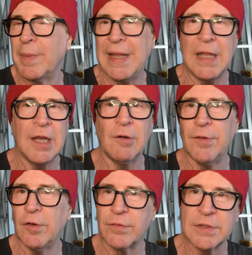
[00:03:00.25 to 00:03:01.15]
being
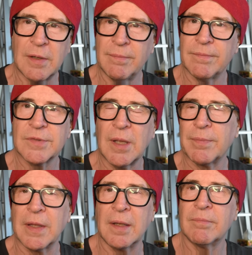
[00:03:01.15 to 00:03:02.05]
interviewed for
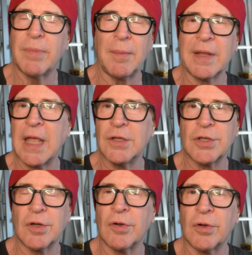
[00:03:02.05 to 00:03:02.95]
something
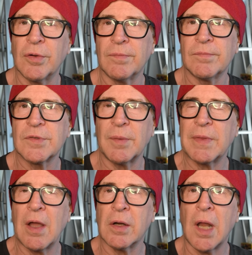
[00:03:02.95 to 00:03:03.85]
publication or
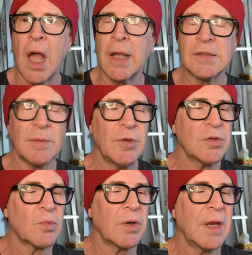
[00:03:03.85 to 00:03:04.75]
something online, some
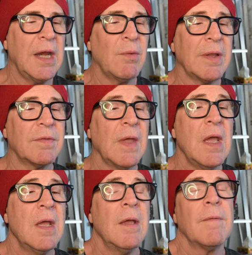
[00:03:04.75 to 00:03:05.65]
newsworthy. Anyway,
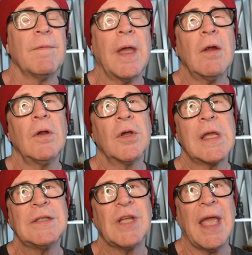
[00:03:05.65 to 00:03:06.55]
they are
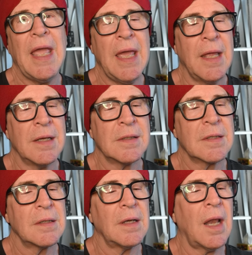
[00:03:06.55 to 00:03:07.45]
looking to
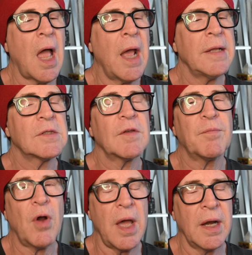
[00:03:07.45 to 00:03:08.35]
end lines
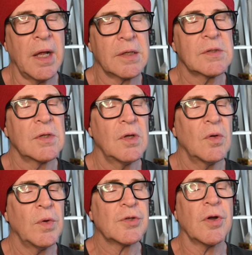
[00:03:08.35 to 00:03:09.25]
of products
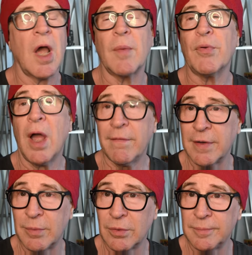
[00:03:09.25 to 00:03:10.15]
which are not
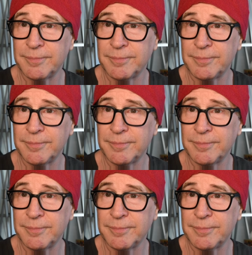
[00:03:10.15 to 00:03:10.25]
profitable.